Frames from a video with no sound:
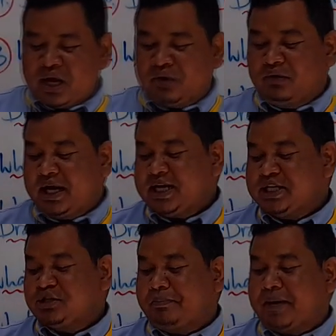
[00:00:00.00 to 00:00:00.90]
What
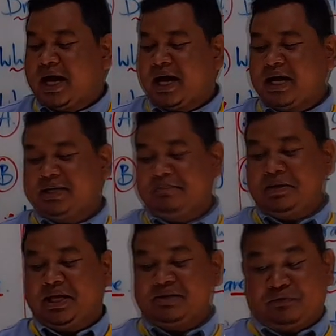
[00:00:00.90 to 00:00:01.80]
is your part of
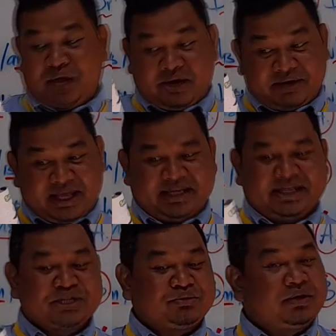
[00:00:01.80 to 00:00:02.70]
beard wearing?
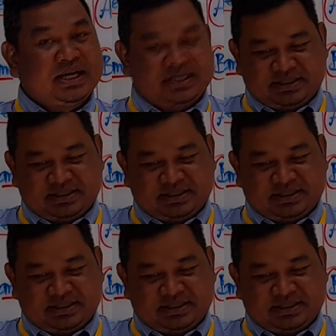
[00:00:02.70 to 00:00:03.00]
This one.